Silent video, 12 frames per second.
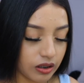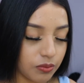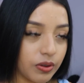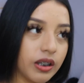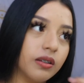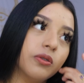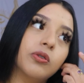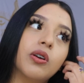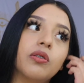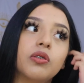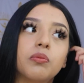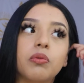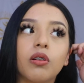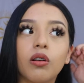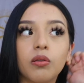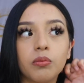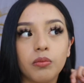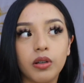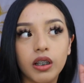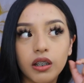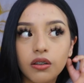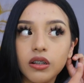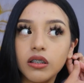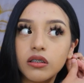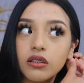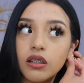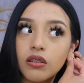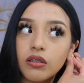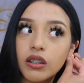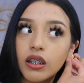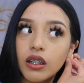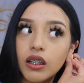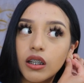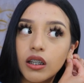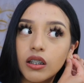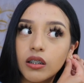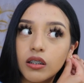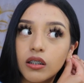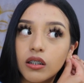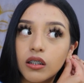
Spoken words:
Wait. I have to put on my earrings now and I hate